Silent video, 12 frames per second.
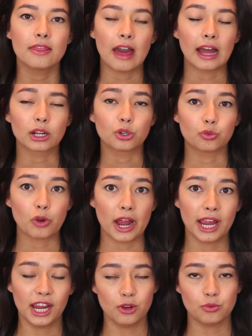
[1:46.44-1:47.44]
that
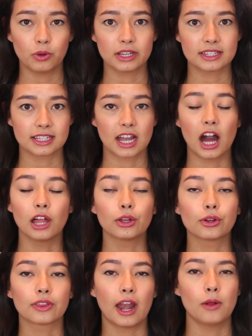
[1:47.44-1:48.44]
gray was the
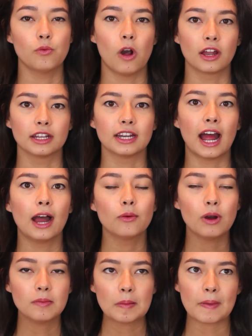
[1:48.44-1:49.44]
color that I wanted. I
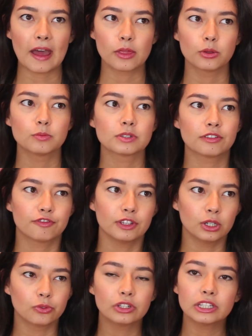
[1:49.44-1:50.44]
want my bathroom to
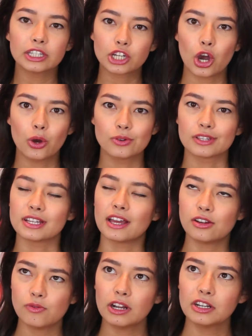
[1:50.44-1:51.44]
feel really cozy.
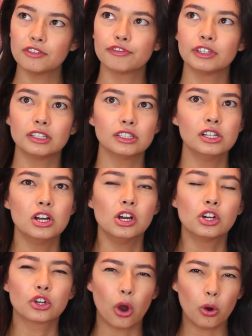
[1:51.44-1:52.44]
I don't want it to feel
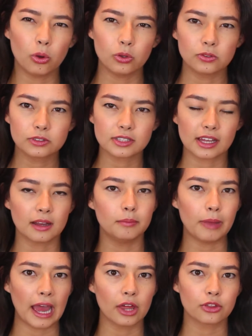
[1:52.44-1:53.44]
cold like a
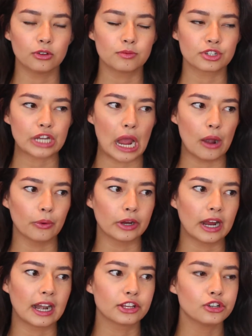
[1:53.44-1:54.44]
bathroom shower
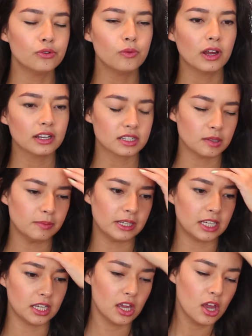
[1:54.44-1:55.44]
and I don't want it to
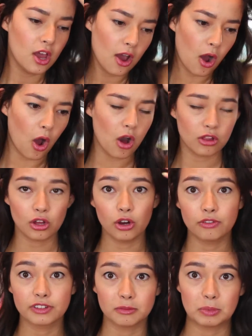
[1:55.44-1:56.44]
be all
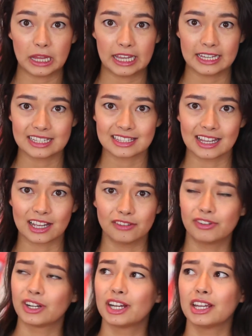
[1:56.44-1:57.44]
over the place like a
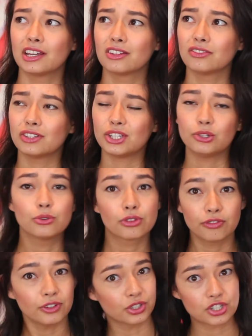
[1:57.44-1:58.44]
very
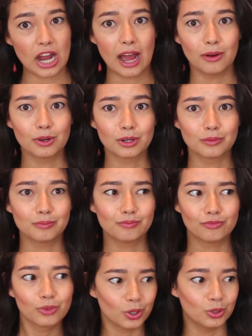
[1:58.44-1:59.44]
youthful shower
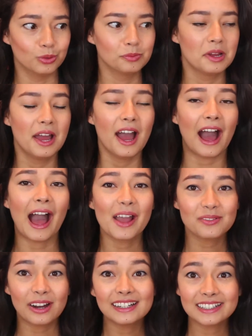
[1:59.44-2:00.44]
room.
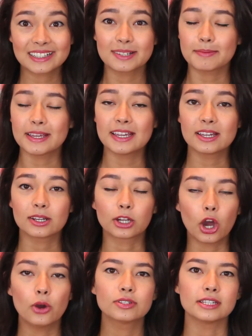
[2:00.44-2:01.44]
I wanted it to be
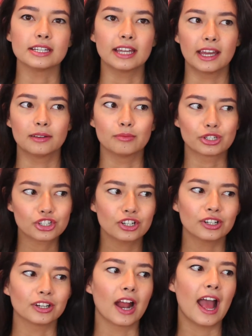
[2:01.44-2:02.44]
cozy and mature